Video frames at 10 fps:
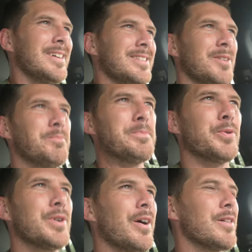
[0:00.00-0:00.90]
some
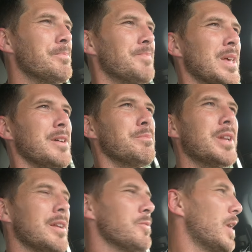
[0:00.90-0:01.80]
people call him.
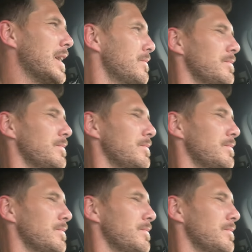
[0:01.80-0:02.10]
But anyway,